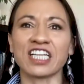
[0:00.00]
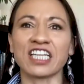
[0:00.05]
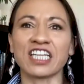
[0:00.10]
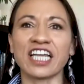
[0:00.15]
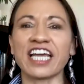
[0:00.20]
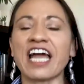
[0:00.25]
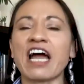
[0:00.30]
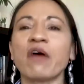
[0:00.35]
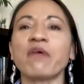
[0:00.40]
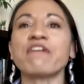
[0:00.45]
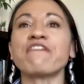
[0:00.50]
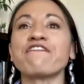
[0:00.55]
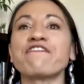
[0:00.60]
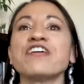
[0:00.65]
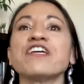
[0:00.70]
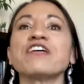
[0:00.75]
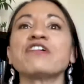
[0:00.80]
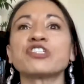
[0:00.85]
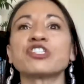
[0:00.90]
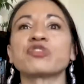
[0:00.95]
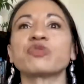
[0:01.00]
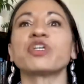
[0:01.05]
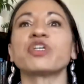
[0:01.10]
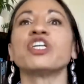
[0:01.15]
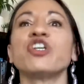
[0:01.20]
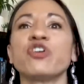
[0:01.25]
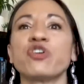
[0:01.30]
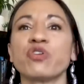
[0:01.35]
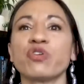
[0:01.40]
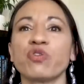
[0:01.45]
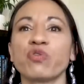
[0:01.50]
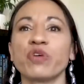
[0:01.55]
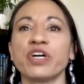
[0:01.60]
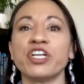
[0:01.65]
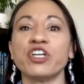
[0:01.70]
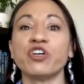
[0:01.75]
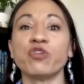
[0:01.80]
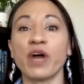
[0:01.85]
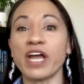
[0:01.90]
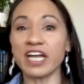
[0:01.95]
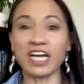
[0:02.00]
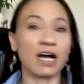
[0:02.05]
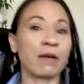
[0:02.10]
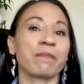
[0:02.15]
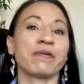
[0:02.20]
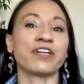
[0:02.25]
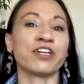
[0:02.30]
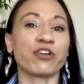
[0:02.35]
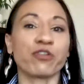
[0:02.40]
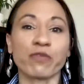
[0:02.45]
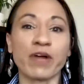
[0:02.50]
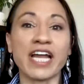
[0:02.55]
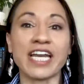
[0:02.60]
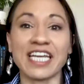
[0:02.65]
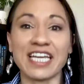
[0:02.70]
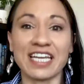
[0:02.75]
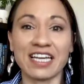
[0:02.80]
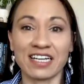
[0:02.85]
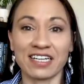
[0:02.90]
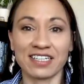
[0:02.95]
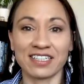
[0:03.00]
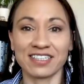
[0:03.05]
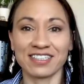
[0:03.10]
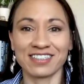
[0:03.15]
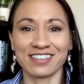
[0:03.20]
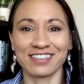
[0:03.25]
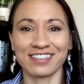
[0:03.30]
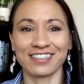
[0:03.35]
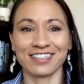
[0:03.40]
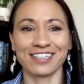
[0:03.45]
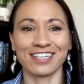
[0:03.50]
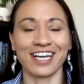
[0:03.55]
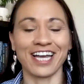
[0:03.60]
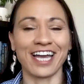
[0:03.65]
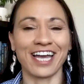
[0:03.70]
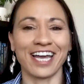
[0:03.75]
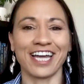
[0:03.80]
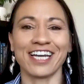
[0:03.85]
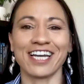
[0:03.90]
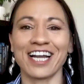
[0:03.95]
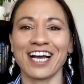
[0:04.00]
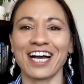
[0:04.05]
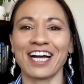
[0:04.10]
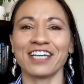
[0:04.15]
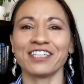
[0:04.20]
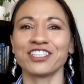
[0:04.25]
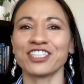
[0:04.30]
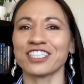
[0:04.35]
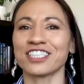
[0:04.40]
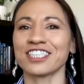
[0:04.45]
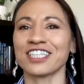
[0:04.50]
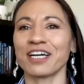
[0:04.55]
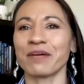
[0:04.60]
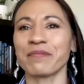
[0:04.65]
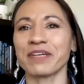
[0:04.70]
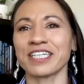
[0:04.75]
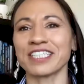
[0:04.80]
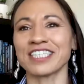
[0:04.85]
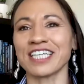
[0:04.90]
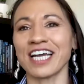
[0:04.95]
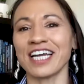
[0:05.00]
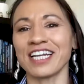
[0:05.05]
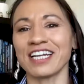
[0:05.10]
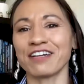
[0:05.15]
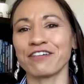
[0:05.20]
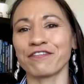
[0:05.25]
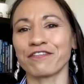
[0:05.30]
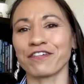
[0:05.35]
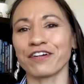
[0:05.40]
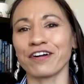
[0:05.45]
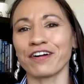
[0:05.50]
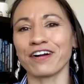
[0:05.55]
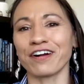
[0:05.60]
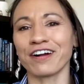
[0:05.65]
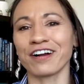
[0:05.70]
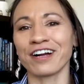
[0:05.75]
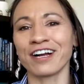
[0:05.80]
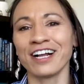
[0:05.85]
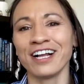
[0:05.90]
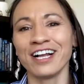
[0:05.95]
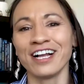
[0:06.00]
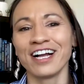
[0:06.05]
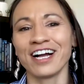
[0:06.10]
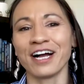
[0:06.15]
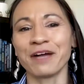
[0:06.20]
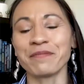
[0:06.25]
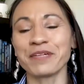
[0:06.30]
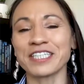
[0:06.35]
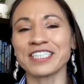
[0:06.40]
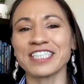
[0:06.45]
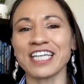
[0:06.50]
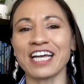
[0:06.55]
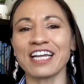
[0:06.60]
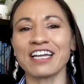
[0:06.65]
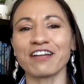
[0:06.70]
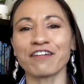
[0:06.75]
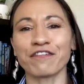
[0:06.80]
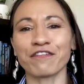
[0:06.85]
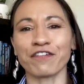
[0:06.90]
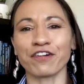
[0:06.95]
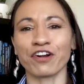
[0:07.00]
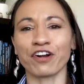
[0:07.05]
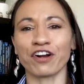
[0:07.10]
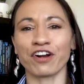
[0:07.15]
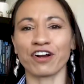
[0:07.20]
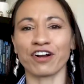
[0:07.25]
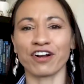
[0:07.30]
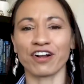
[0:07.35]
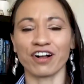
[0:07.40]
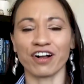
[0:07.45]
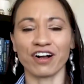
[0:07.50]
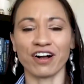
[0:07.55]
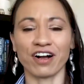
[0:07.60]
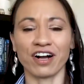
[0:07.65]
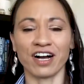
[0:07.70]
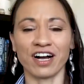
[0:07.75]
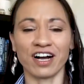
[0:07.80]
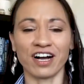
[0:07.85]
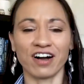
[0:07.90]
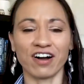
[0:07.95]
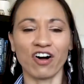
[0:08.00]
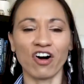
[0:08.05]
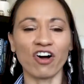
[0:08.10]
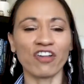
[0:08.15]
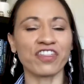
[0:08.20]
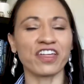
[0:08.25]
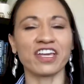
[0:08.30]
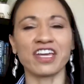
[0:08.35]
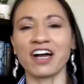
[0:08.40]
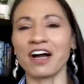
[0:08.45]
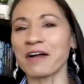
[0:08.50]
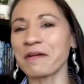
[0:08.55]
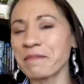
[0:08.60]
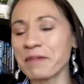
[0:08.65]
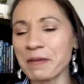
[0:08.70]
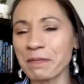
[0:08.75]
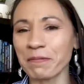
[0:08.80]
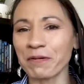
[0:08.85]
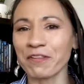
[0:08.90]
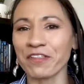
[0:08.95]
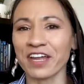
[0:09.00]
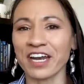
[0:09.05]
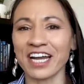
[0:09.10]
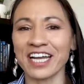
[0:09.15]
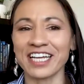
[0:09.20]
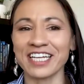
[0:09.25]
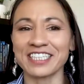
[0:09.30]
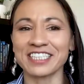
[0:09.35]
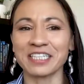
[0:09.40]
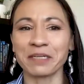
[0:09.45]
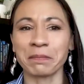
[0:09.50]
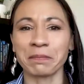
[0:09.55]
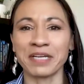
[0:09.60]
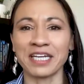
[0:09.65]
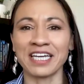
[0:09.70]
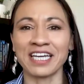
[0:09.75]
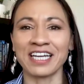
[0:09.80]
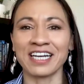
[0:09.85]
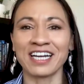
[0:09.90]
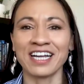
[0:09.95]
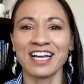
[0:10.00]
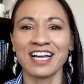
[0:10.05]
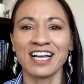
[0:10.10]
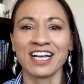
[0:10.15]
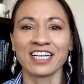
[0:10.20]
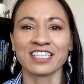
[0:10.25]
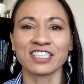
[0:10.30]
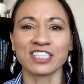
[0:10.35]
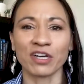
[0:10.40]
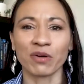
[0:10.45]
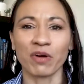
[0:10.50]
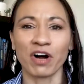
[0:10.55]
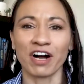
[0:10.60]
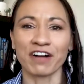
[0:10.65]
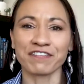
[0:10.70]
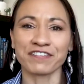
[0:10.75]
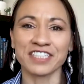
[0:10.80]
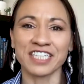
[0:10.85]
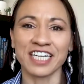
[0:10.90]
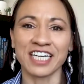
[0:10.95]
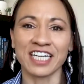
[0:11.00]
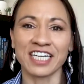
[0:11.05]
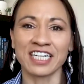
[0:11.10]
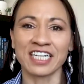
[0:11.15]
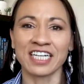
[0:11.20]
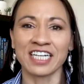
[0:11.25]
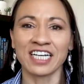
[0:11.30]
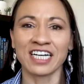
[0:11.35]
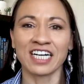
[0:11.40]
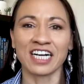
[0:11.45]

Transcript: like how it feels when you when you wake up and you're ready and i just i'm excited for i'm excited for uh, all the young people that i get to meet so often